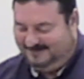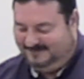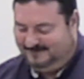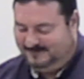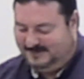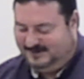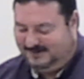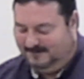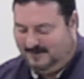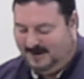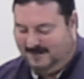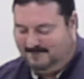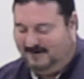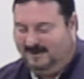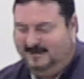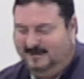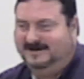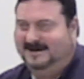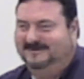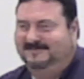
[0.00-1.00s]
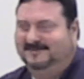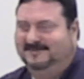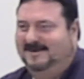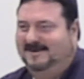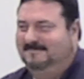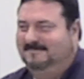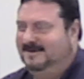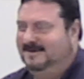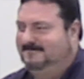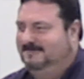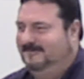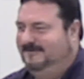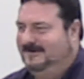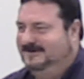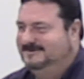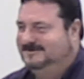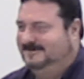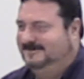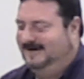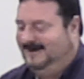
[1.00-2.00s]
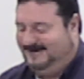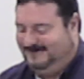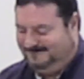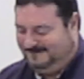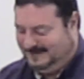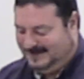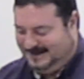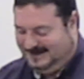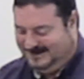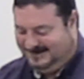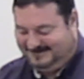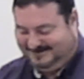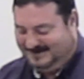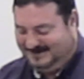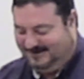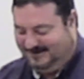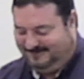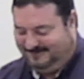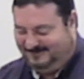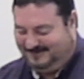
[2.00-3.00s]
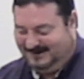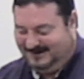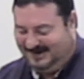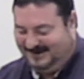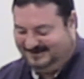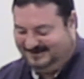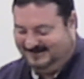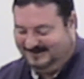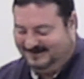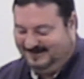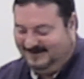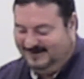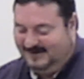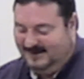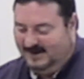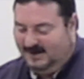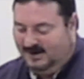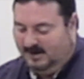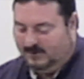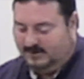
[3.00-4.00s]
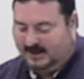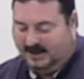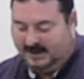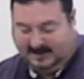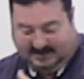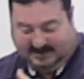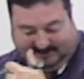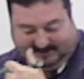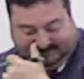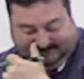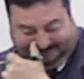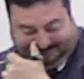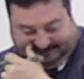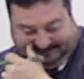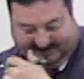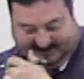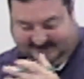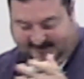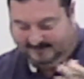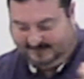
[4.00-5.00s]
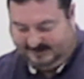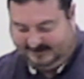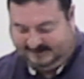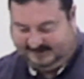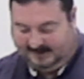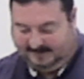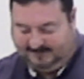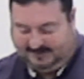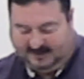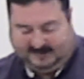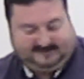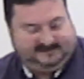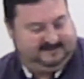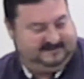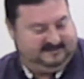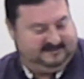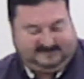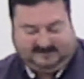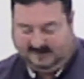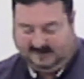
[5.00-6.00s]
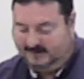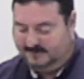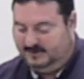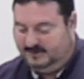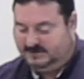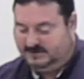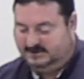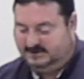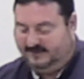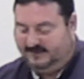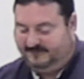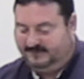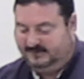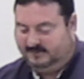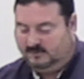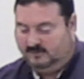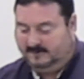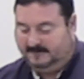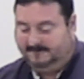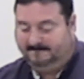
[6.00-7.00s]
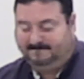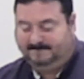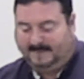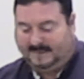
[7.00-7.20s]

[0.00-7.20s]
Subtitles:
So I apologize for not being professional. I just now realized it. Okay, some of the same things as Commissioner Jeffries, of course.